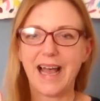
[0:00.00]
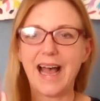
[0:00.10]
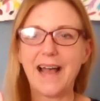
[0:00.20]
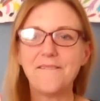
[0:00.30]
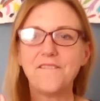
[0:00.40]

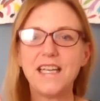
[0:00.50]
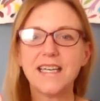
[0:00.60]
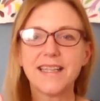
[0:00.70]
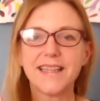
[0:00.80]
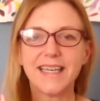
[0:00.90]
I
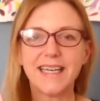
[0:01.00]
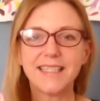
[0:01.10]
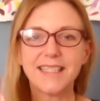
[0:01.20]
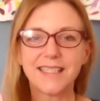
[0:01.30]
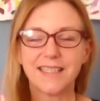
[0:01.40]
feel
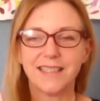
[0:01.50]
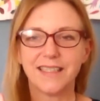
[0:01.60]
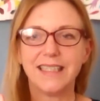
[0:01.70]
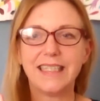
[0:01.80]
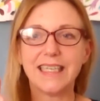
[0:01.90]
this
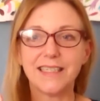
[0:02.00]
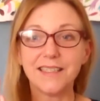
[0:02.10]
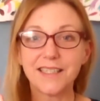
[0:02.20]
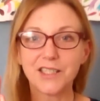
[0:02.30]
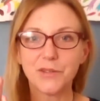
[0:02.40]

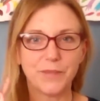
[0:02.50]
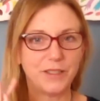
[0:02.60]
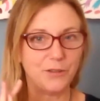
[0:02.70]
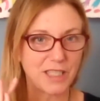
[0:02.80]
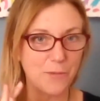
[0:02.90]
guilt,
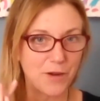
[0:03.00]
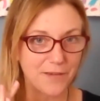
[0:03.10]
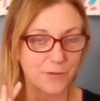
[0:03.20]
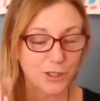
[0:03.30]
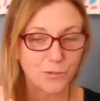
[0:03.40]
you say
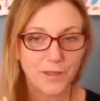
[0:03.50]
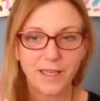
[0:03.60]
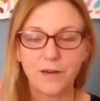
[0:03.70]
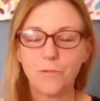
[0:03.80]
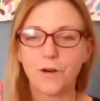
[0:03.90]
whatever's the one that
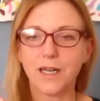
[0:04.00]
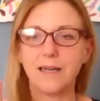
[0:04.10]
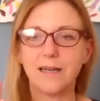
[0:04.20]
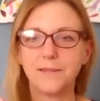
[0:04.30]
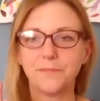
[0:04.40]
you're working
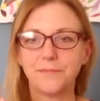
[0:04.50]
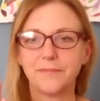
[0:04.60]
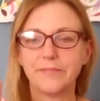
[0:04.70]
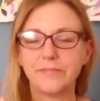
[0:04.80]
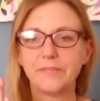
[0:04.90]
on.
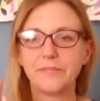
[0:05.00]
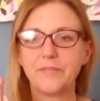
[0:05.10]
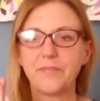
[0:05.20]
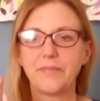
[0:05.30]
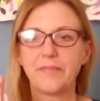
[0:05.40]

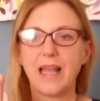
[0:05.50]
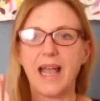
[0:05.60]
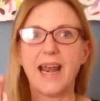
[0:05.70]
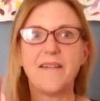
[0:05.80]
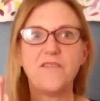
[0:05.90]

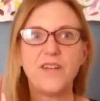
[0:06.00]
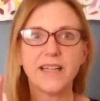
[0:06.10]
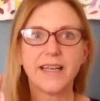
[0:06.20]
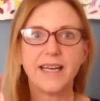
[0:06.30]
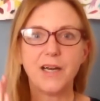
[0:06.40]
And I
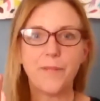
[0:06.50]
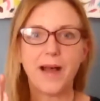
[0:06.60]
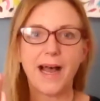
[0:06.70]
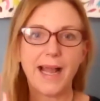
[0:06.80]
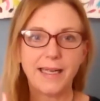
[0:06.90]
feel it in
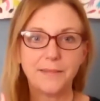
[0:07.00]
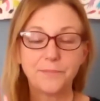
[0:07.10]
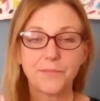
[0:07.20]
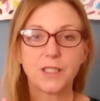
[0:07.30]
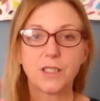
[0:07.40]
my
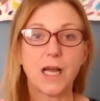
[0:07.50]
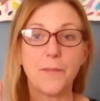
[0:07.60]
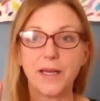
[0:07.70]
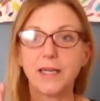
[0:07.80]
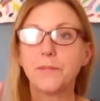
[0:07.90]

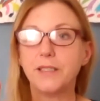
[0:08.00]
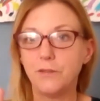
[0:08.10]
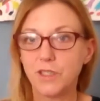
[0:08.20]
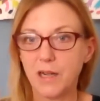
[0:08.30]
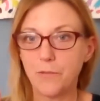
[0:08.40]
stomach, but
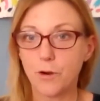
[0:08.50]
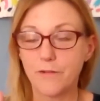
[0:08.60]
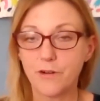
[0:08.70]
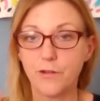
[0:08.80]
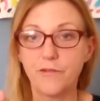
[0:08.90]
you say
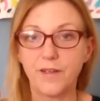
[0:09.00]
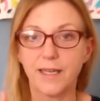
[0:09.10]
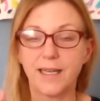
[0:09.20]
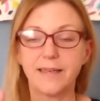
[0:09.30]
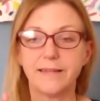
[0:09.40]
wherever you feel
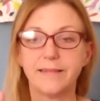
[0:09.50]
it.